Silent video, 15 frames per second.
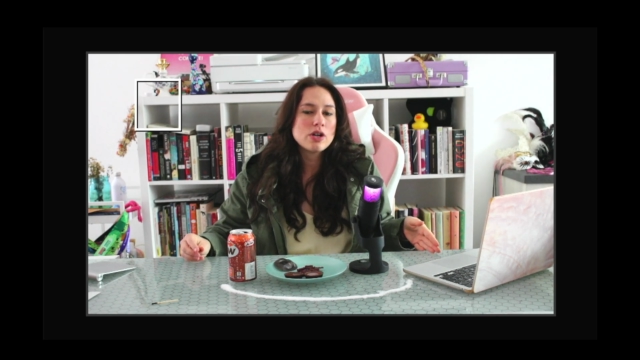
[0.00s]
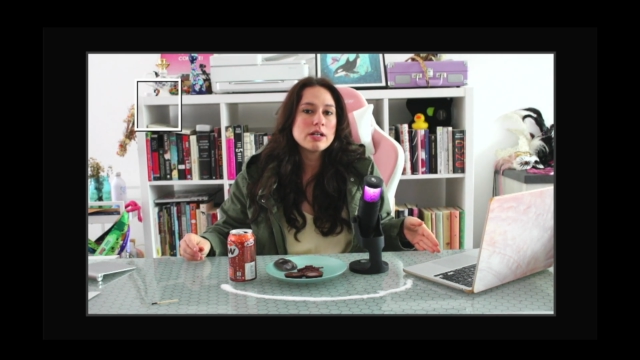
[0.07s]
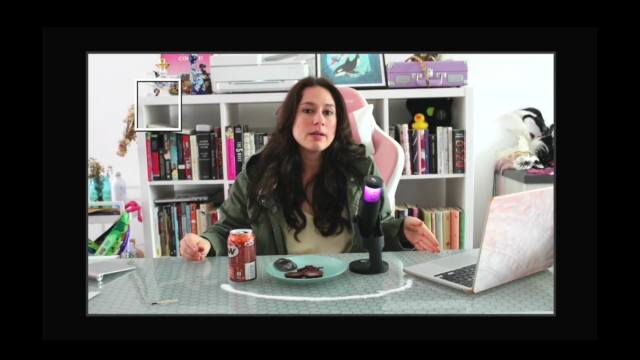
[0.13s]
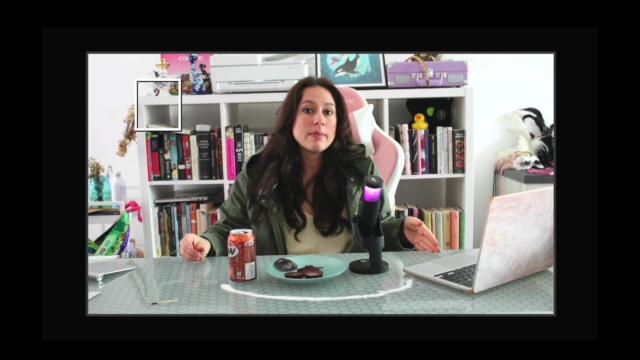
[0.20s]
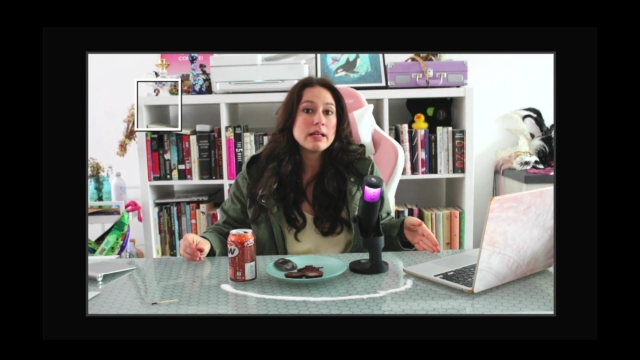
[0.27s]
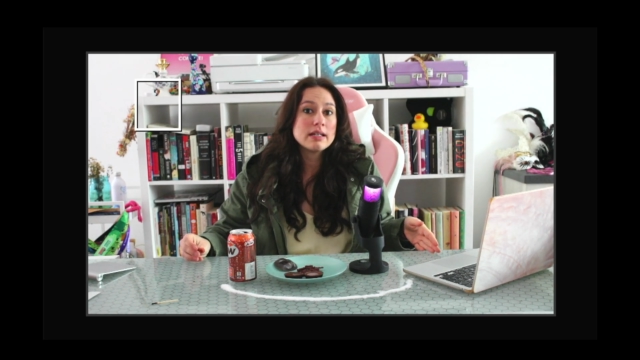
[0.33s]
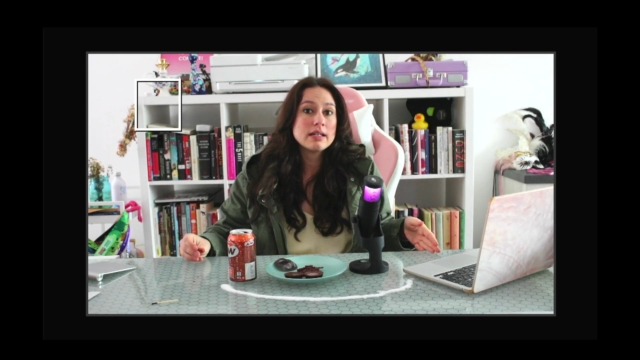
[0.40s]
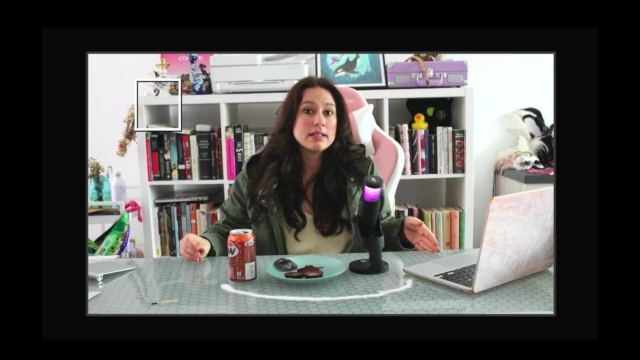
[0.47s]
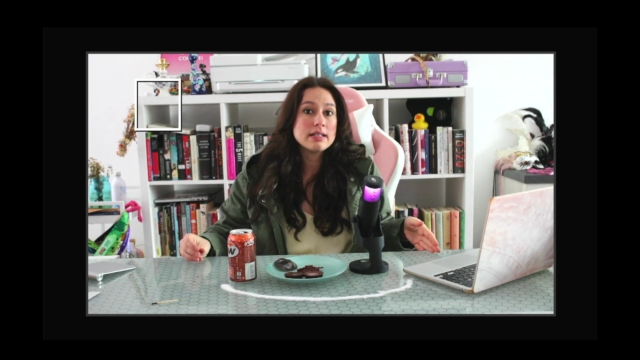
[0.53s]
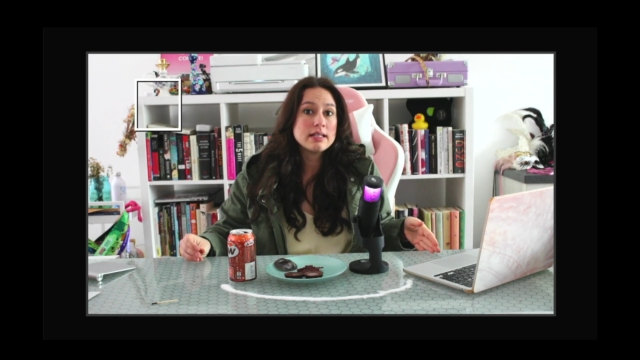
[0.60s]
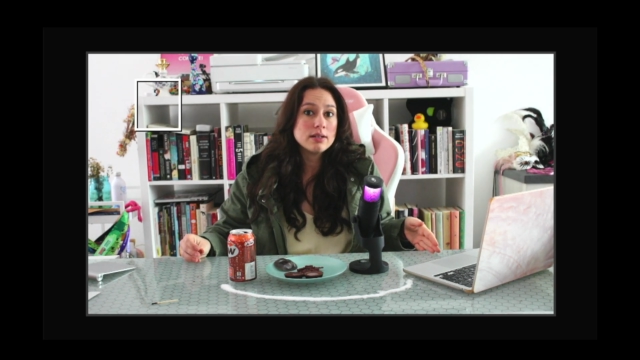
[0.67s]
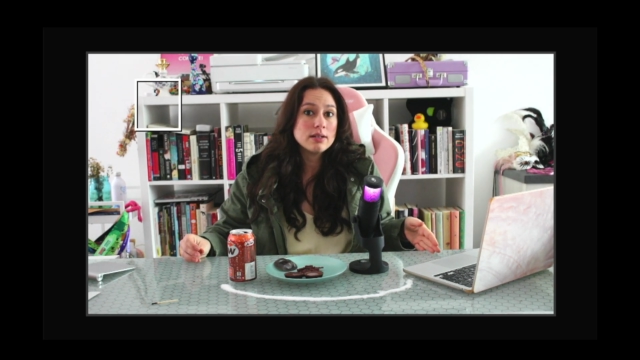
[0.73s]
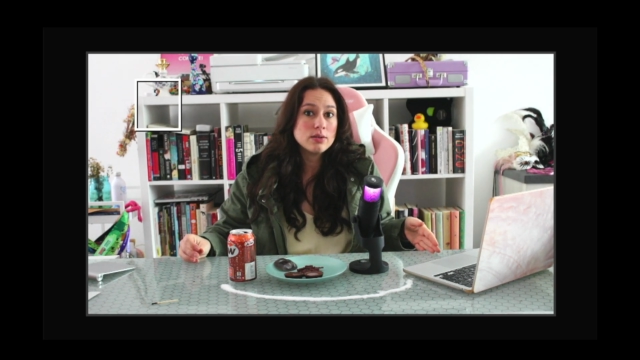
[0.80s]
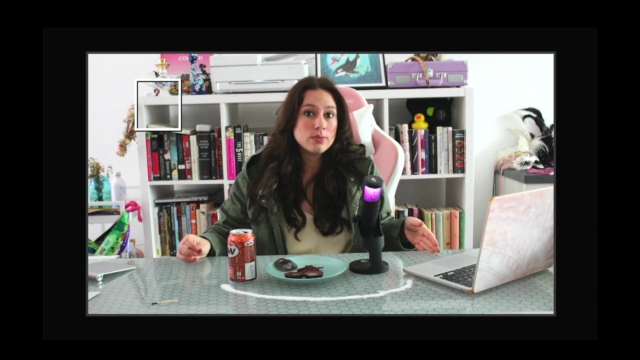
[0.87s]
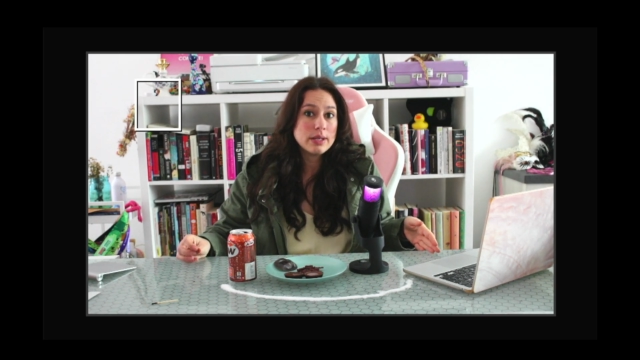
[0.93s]
to make a
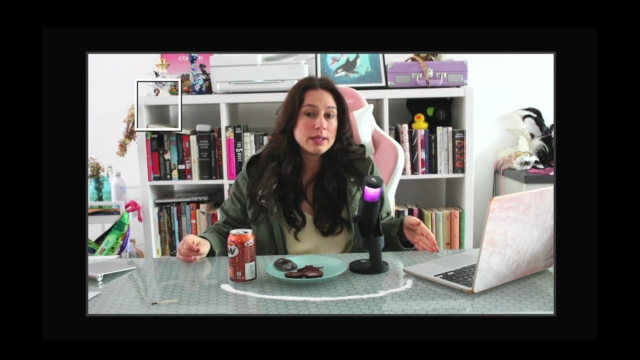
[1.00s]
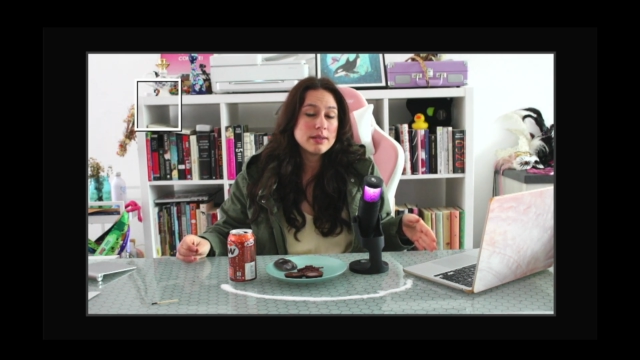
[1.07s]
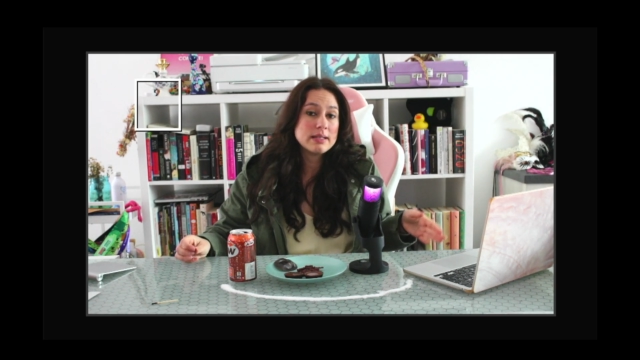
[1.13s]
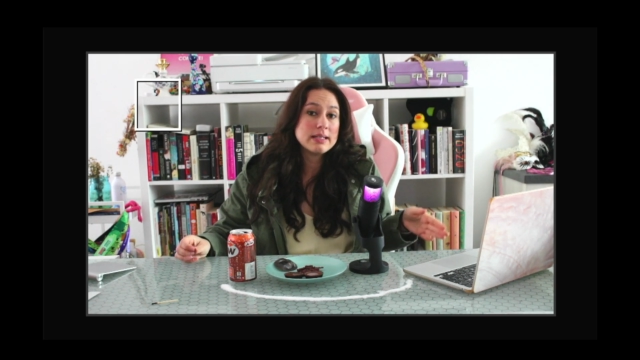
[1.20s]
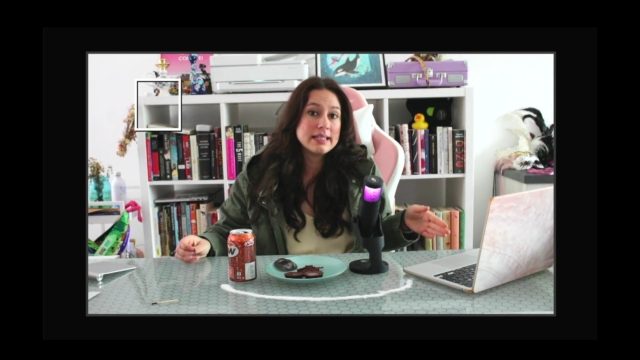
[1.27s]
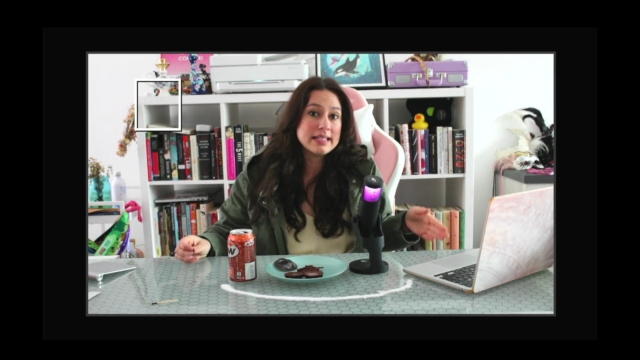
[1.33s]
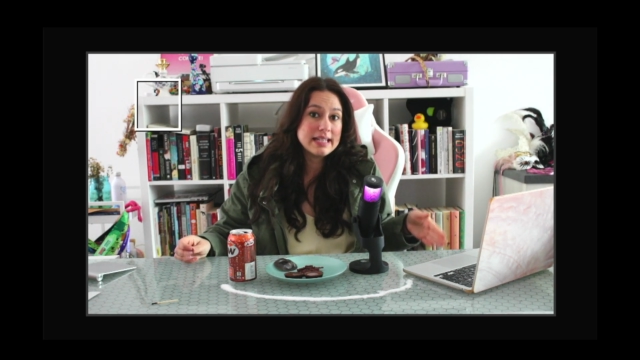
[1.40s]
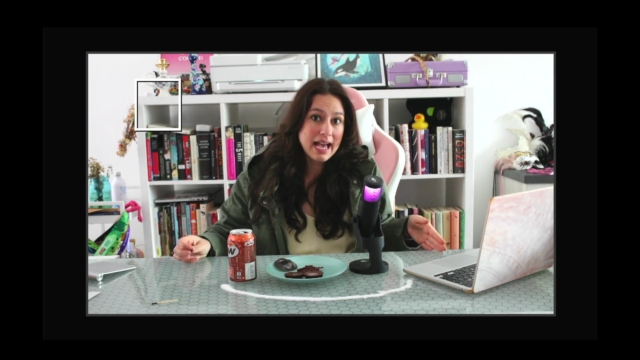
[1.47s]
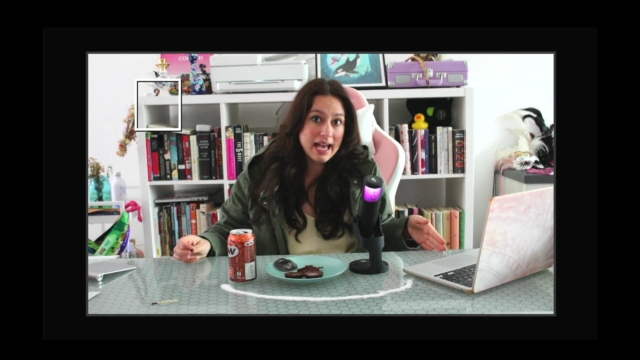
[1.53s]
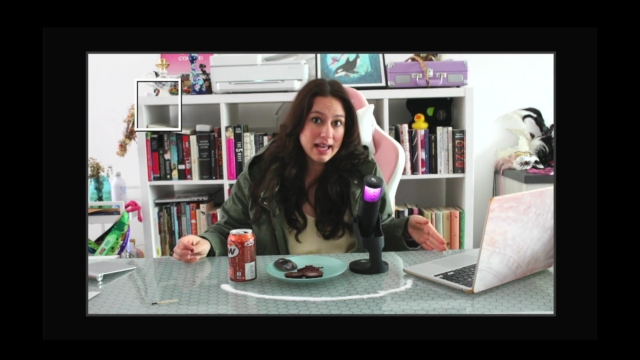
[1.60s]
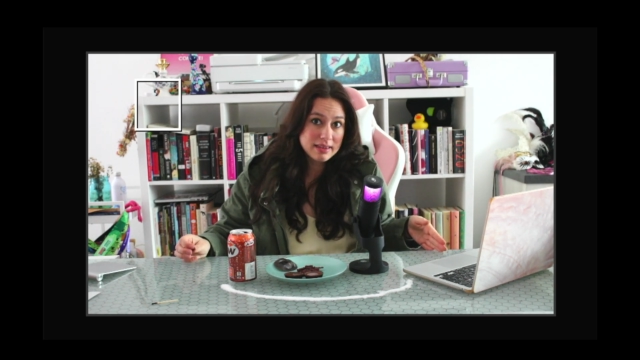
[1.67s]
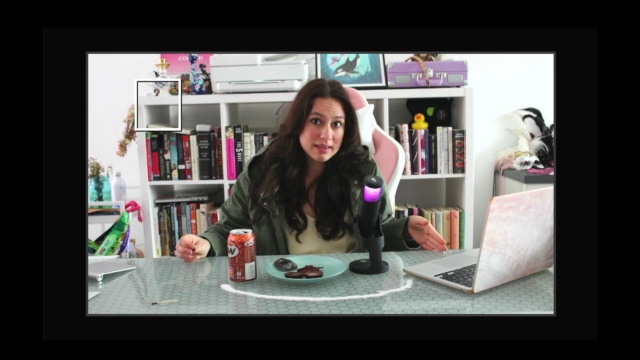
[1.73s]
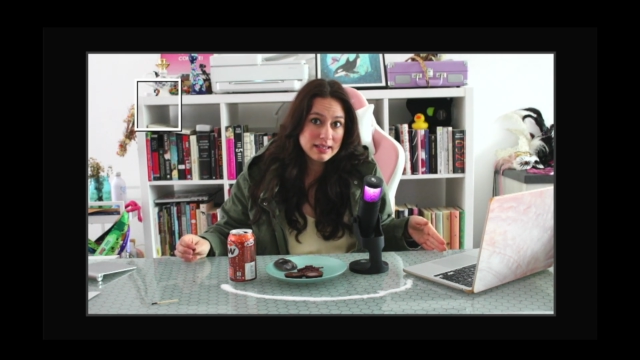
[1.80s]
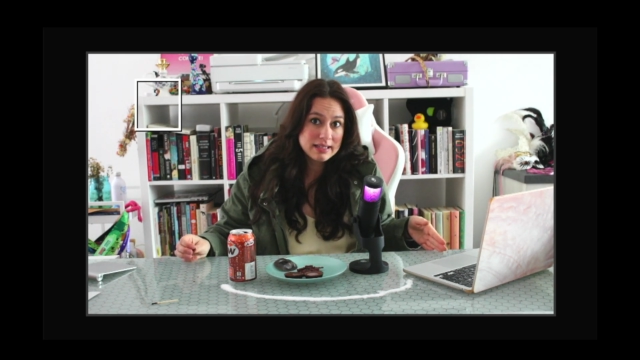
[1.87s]
deal with Death